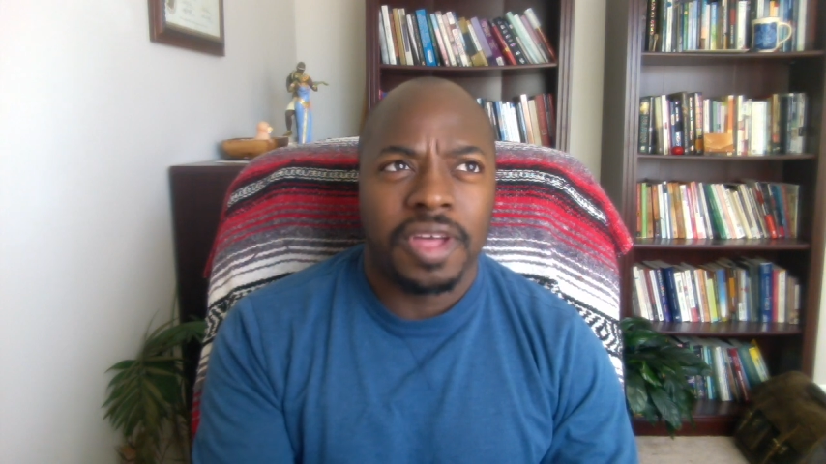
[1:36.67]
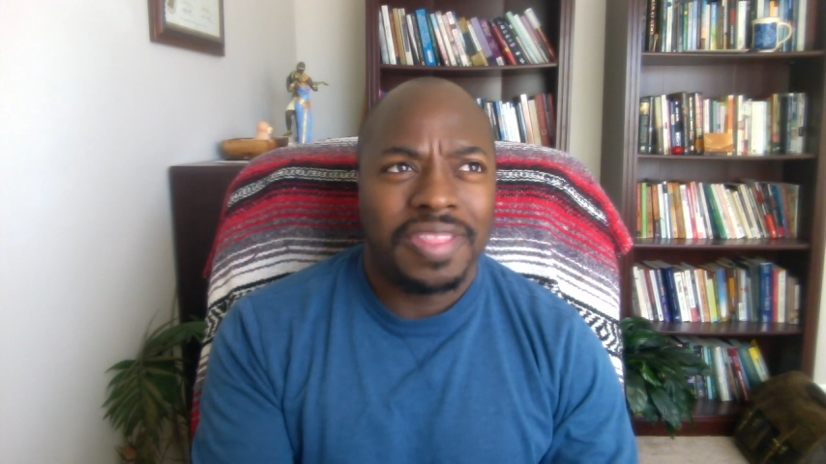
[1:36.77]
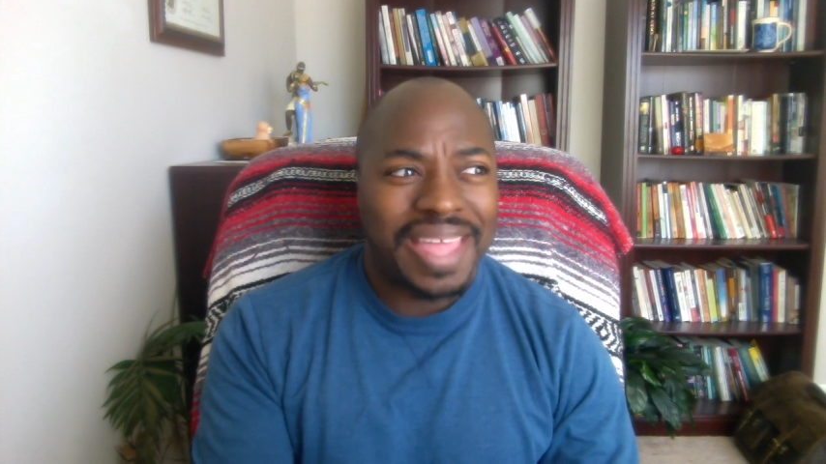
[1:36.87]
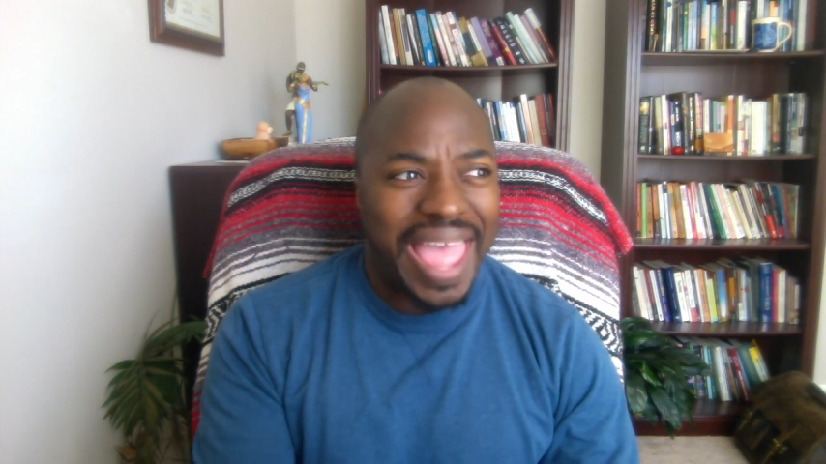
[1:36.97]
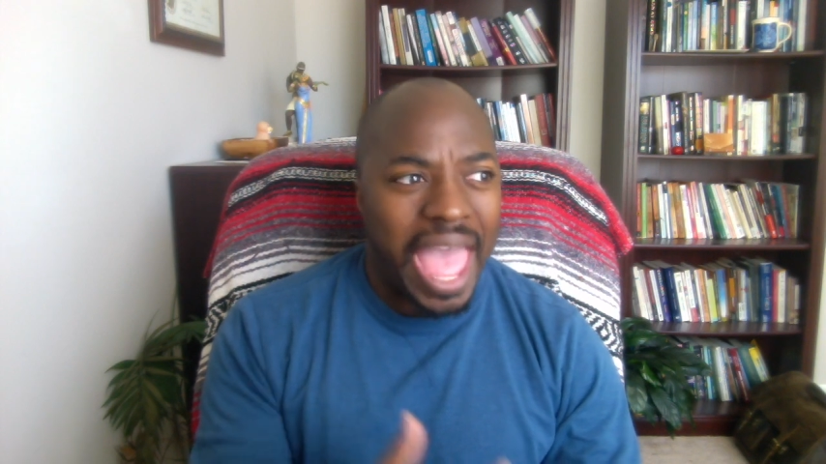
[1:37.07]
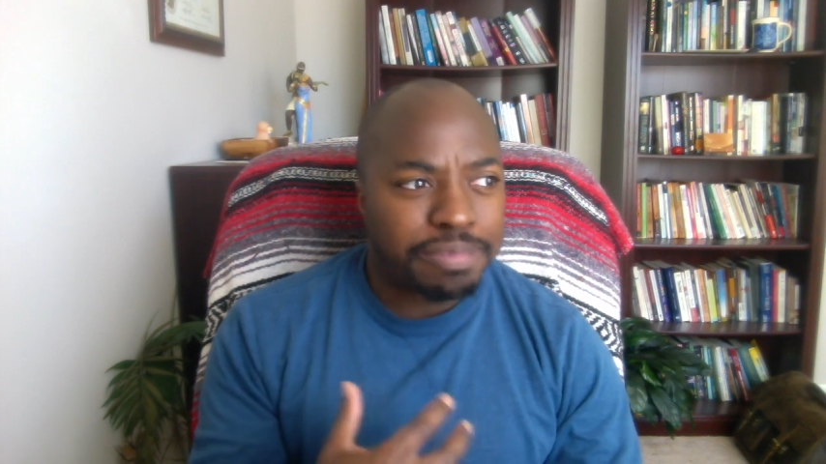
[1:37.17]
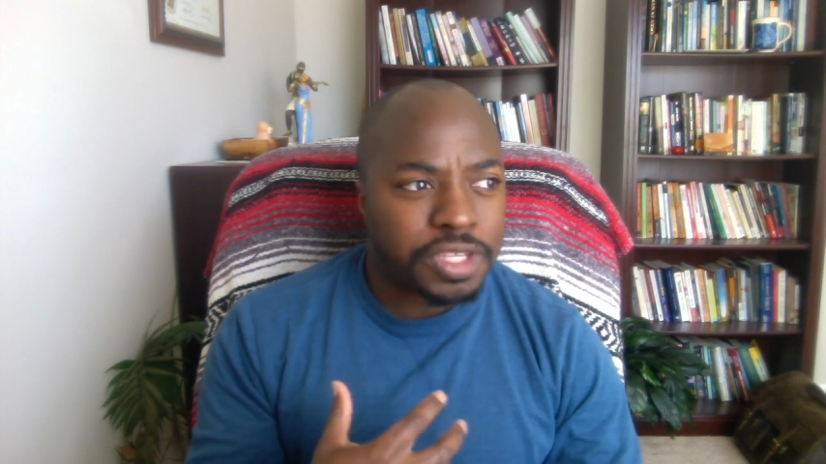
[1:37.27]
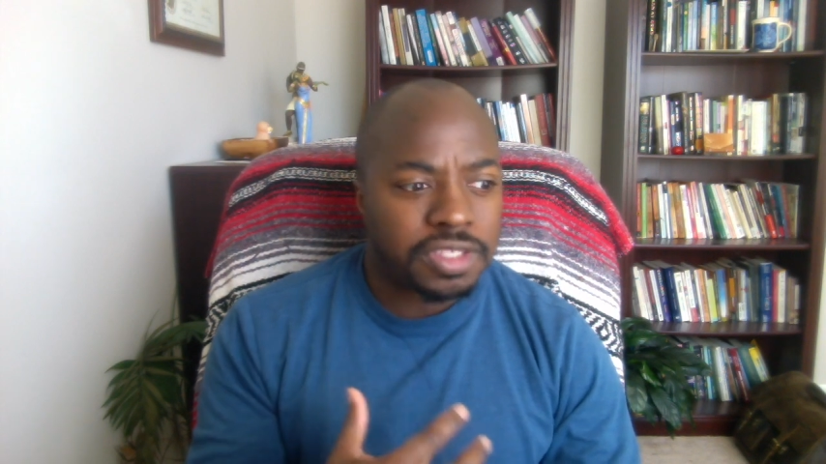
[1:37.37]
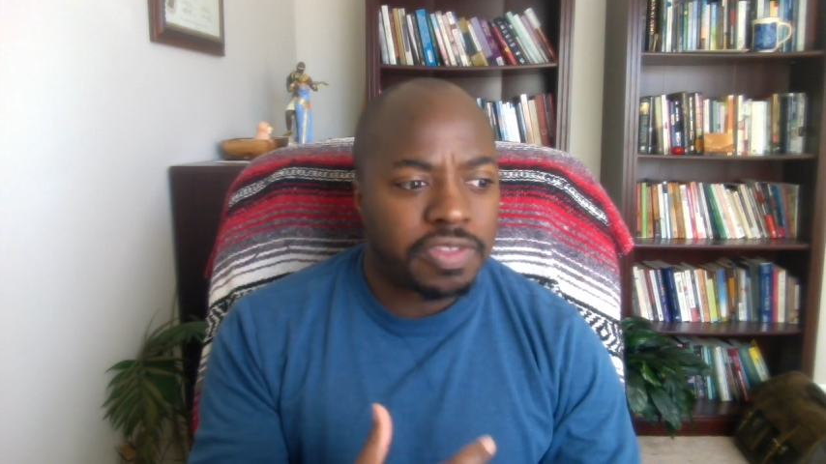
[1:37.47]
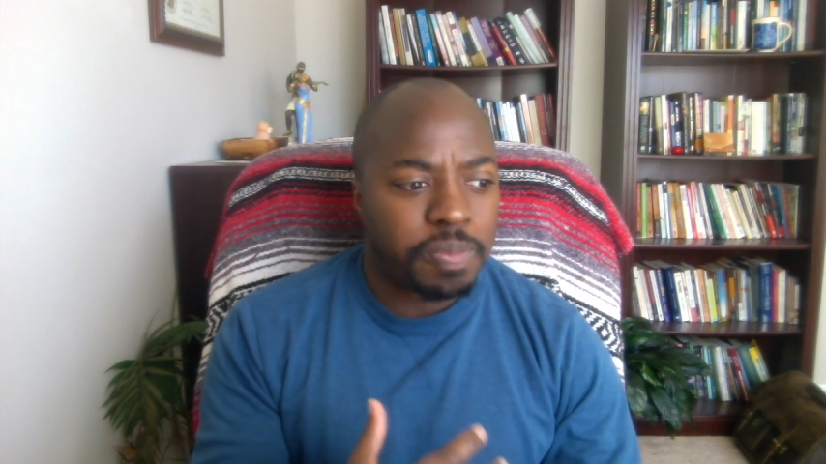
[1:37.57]
the
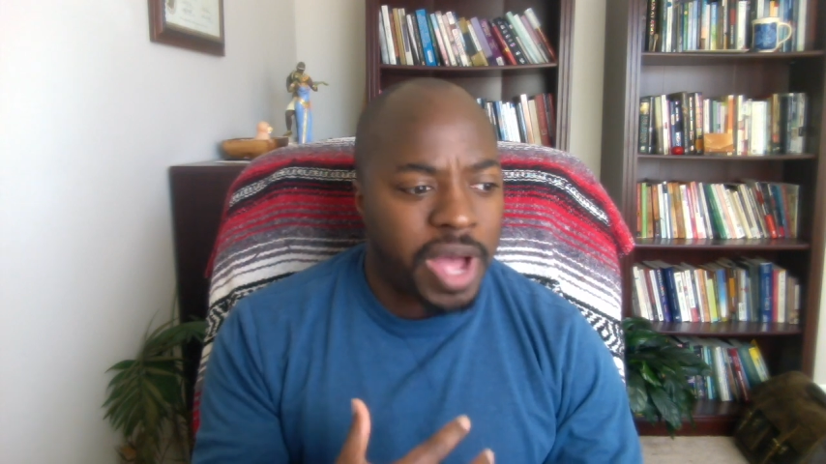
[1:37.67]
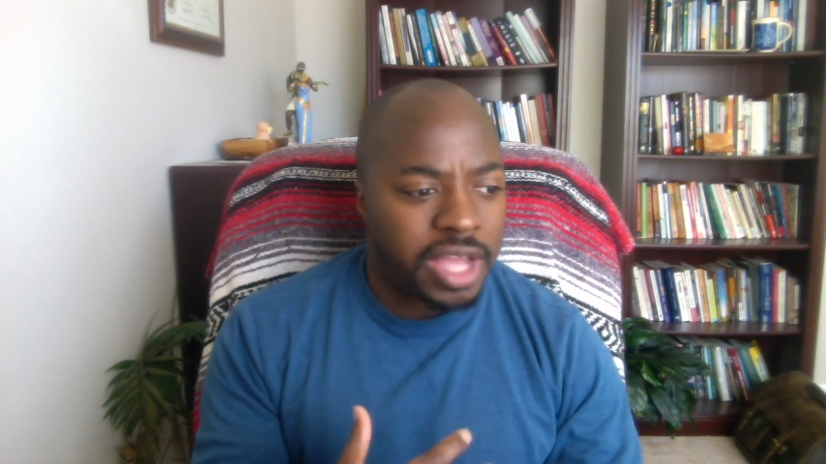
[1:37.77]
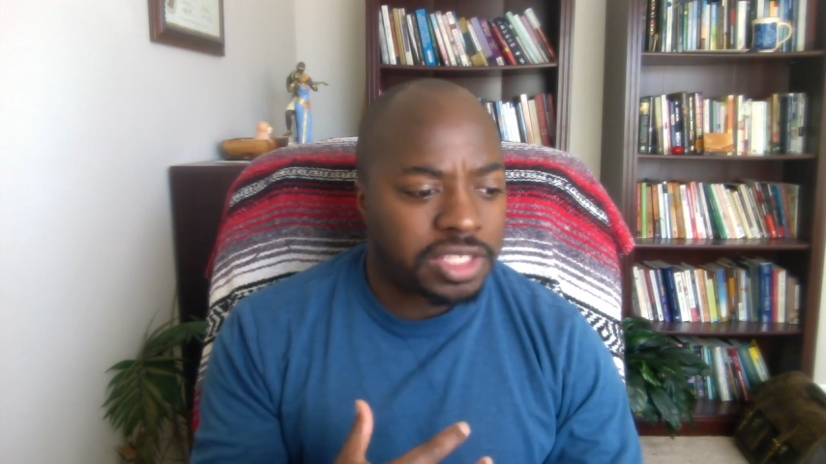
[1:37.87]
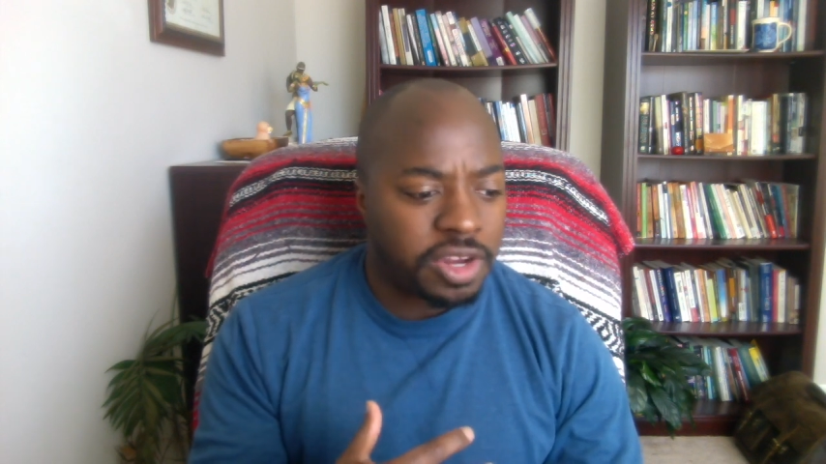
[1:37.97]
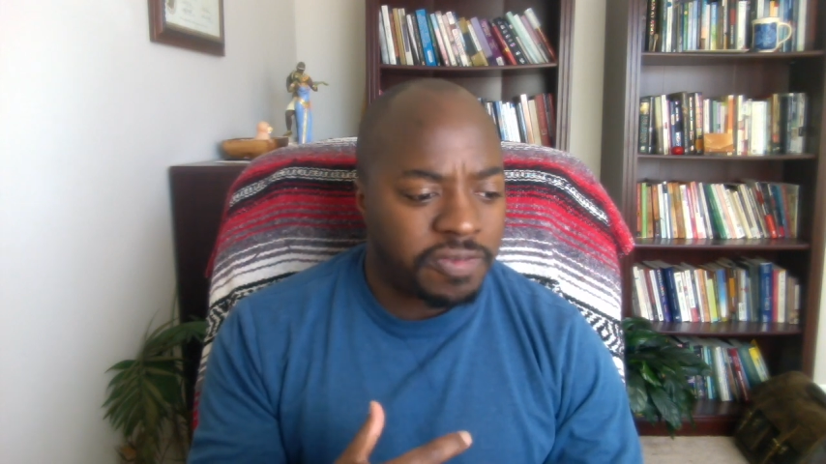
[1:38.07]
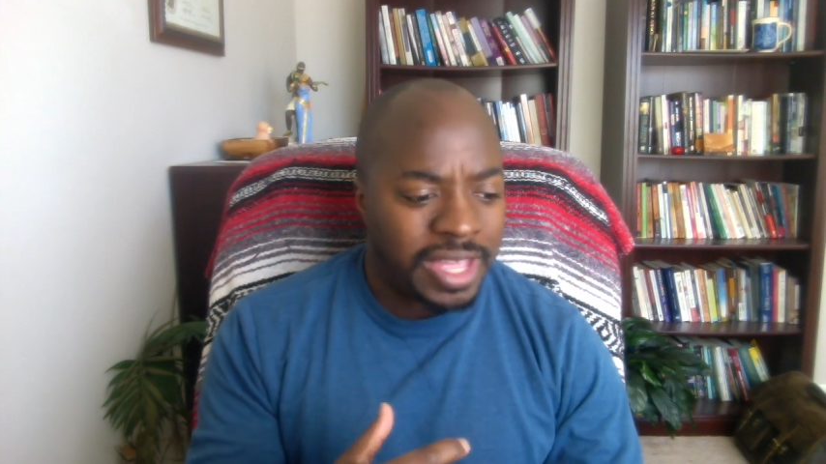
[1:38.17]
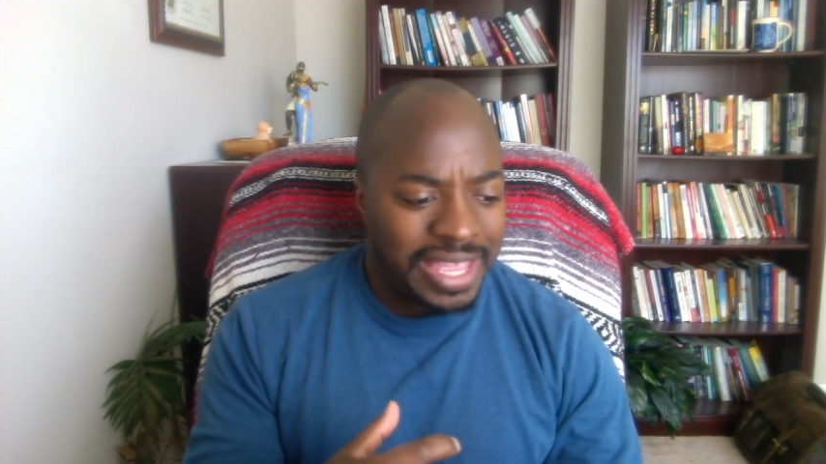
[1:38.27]
absence of the positive,